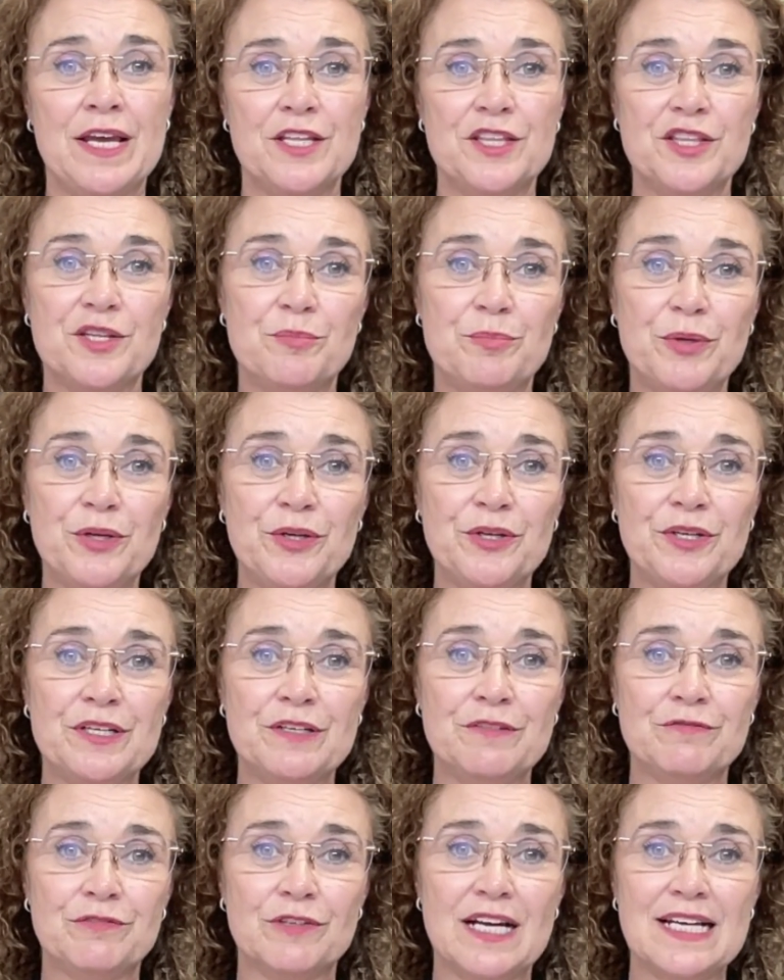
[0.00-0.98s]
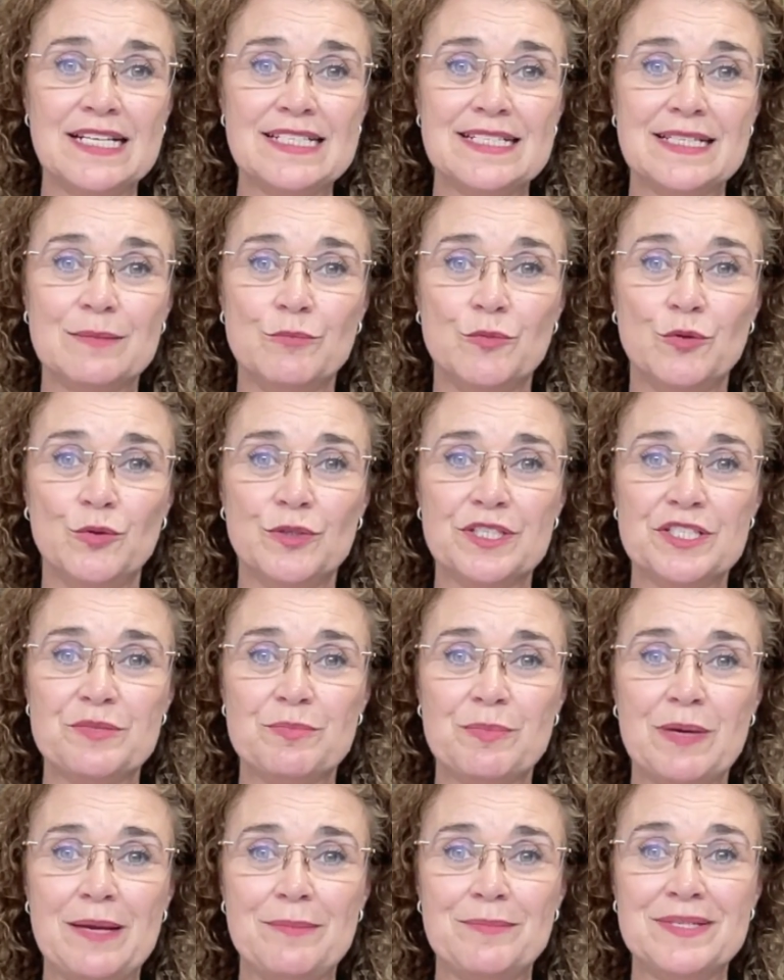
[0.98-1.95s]
The burden of rising mortgage
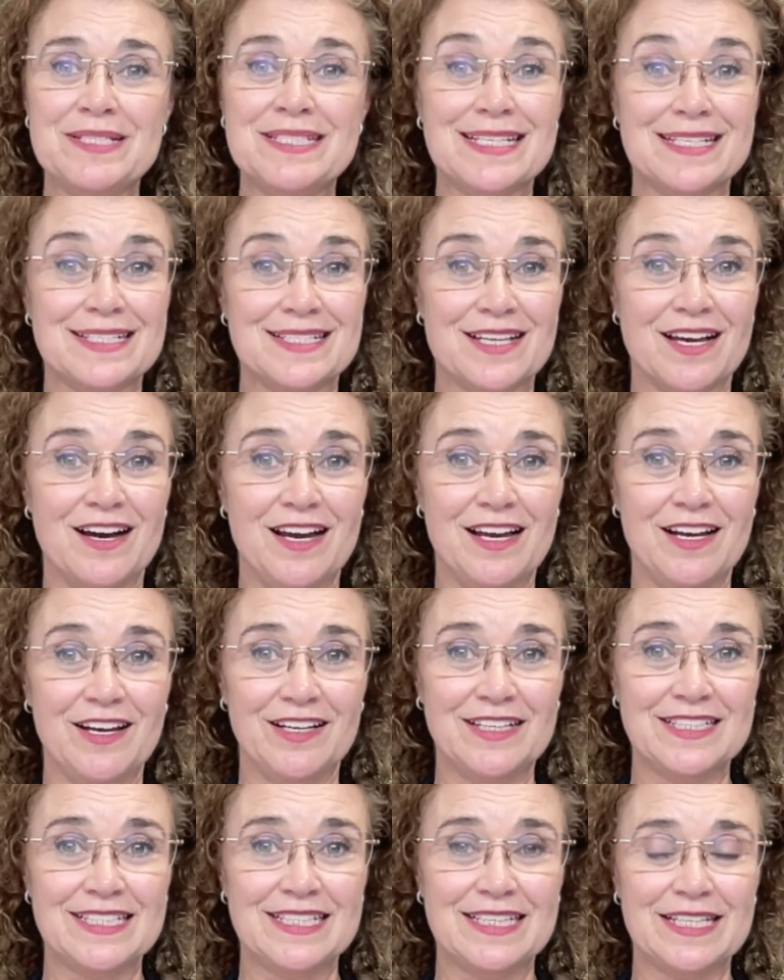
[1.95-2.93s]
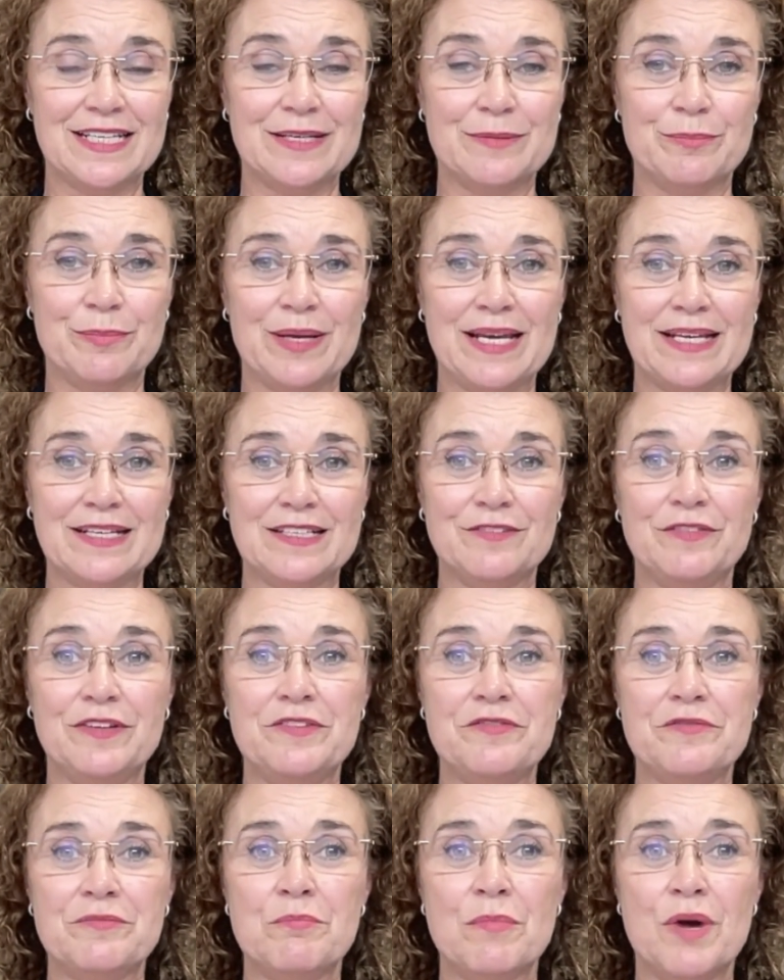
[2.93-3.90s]
payments has highlighted the impact of
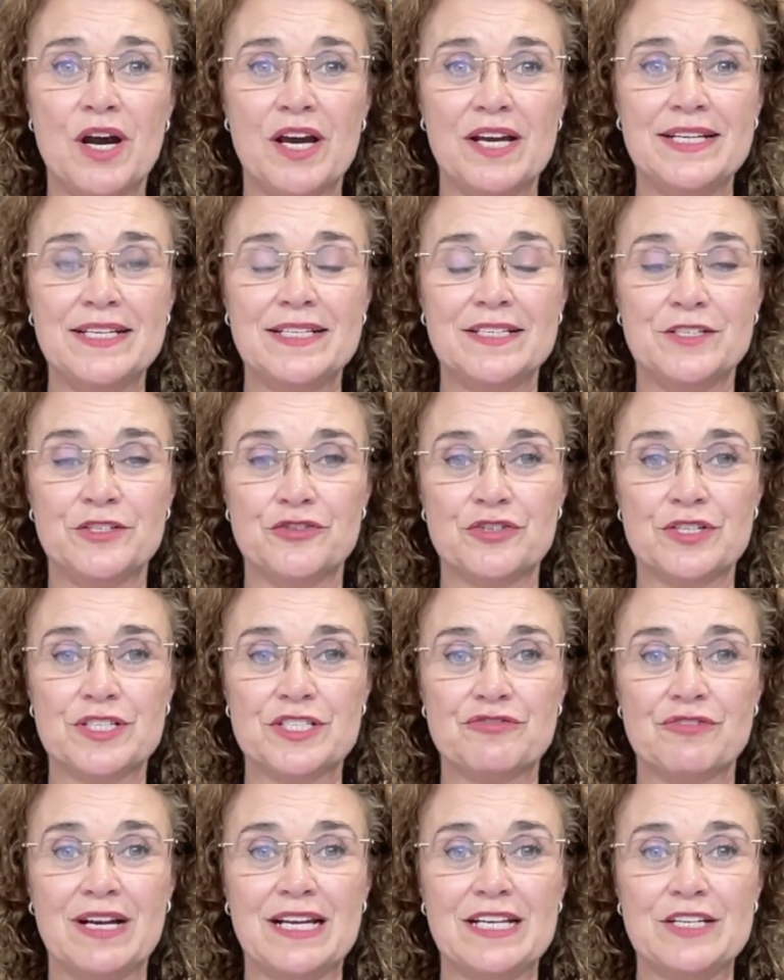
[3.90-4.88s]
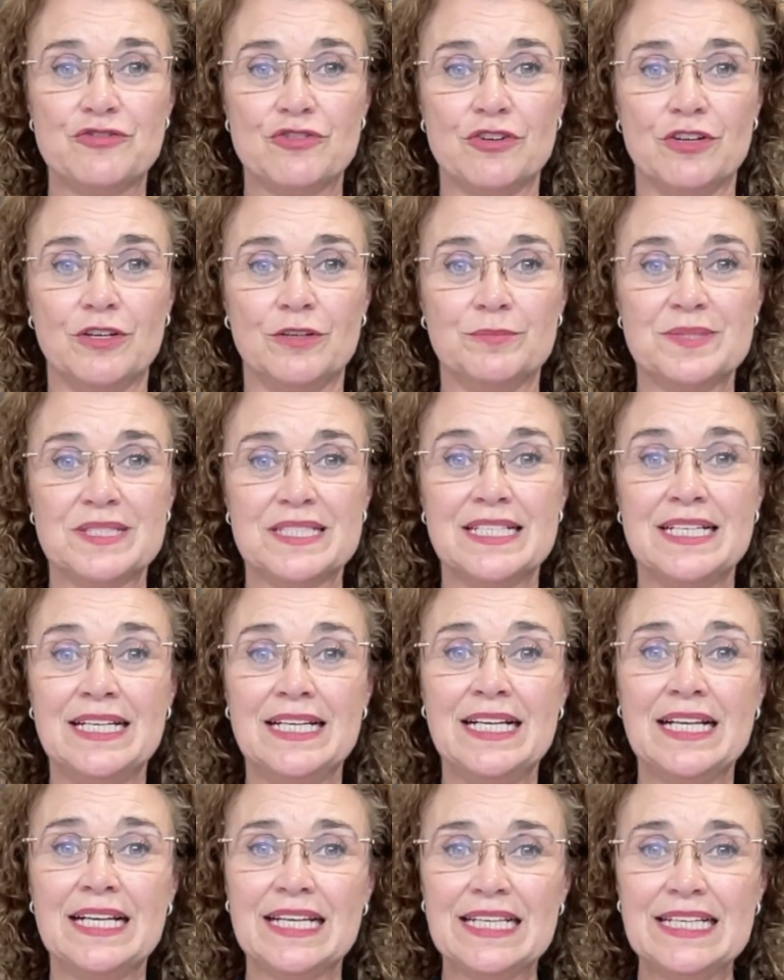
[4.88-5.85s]
even minor interest rate drops,
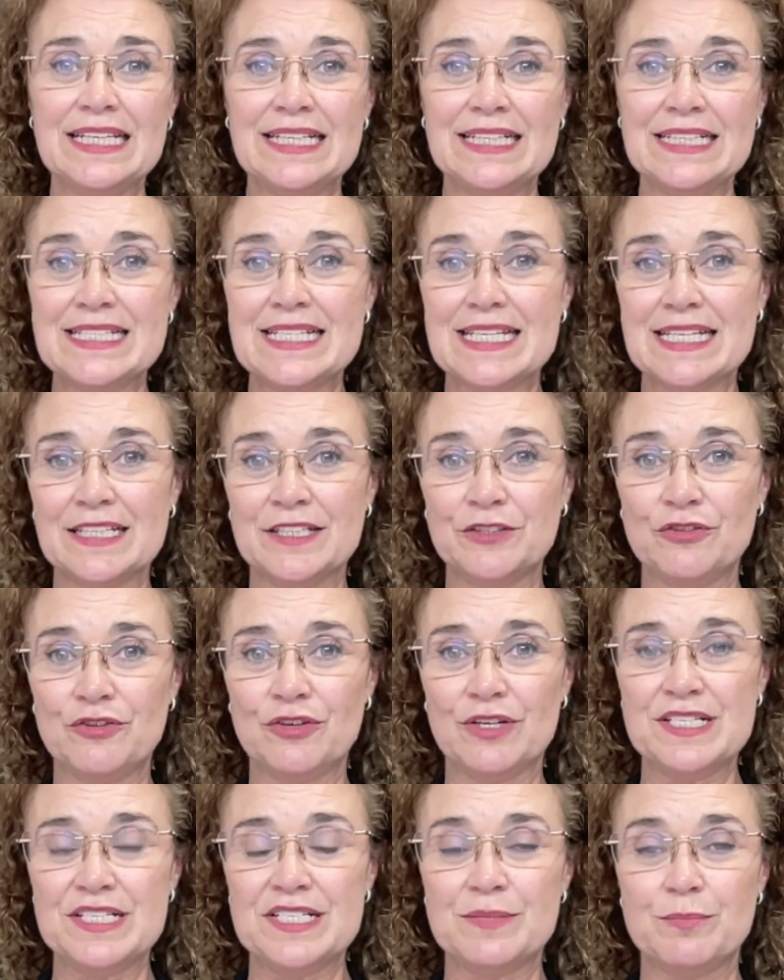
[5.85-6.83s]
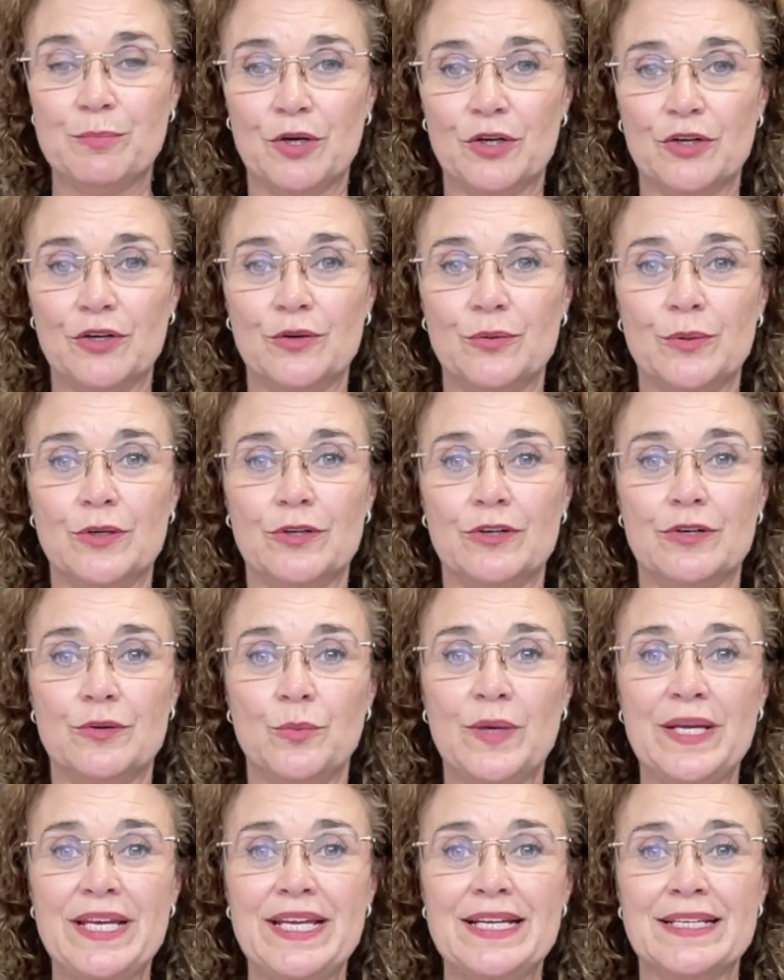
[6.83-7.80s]
leading to increased borrower
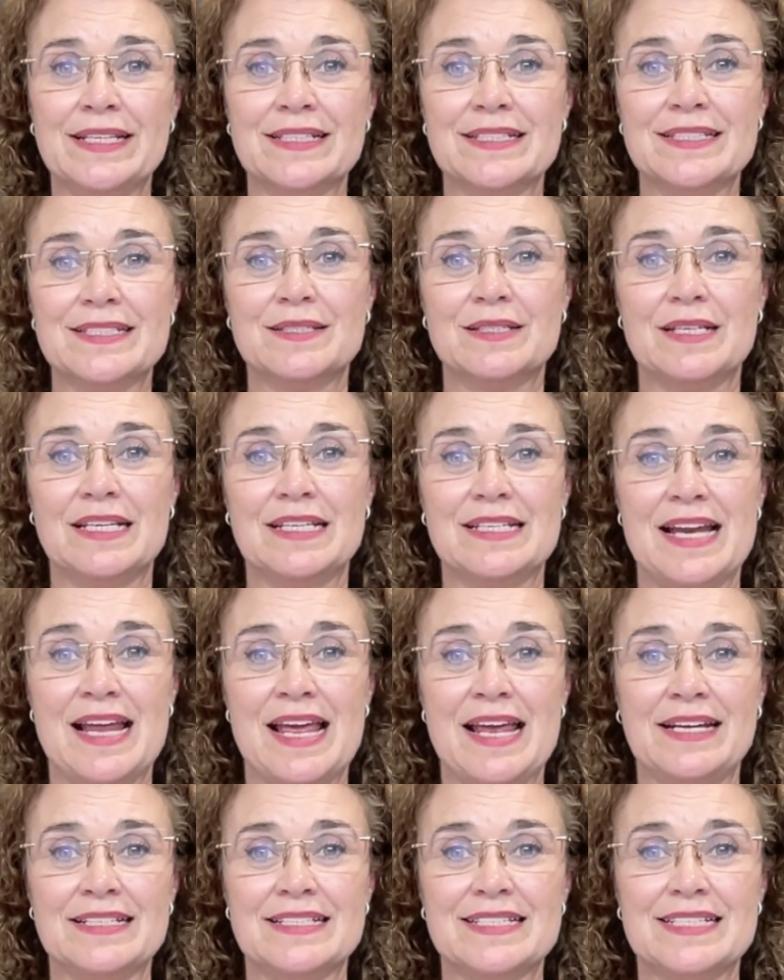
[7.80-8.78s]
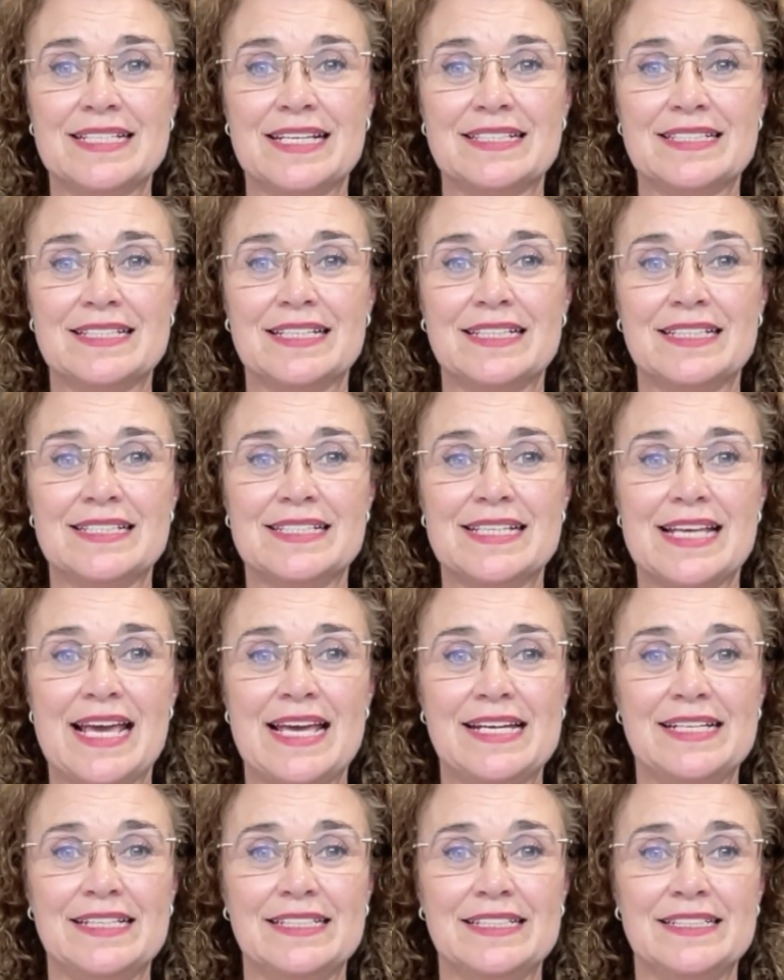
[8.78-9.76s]
awareness, Anastasidis
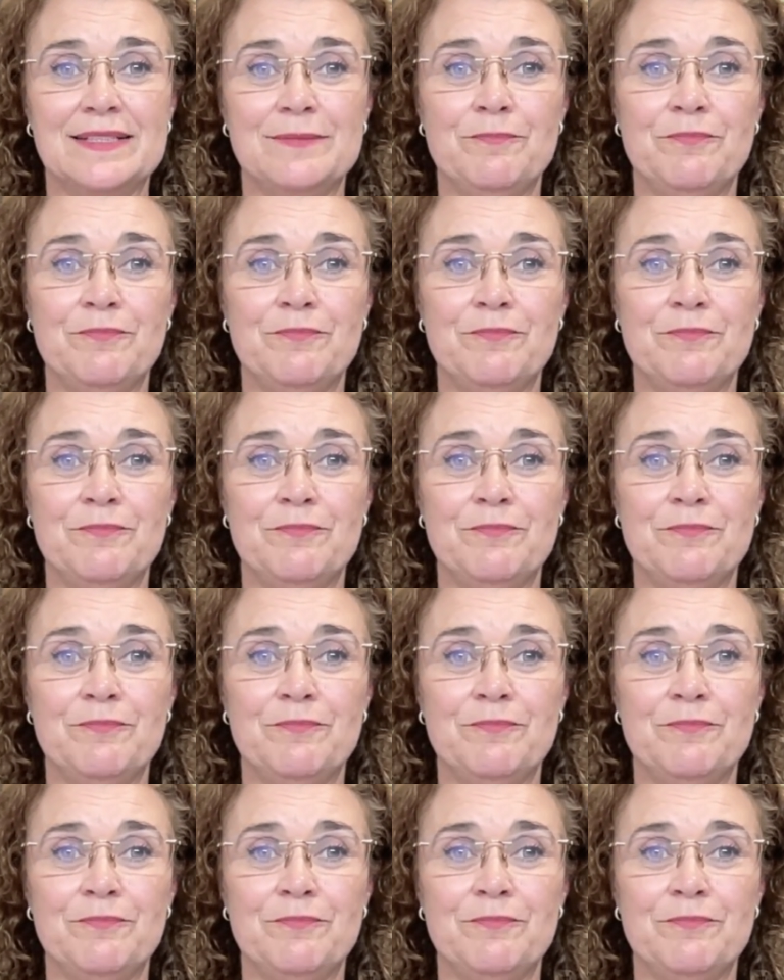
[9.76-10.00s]
added.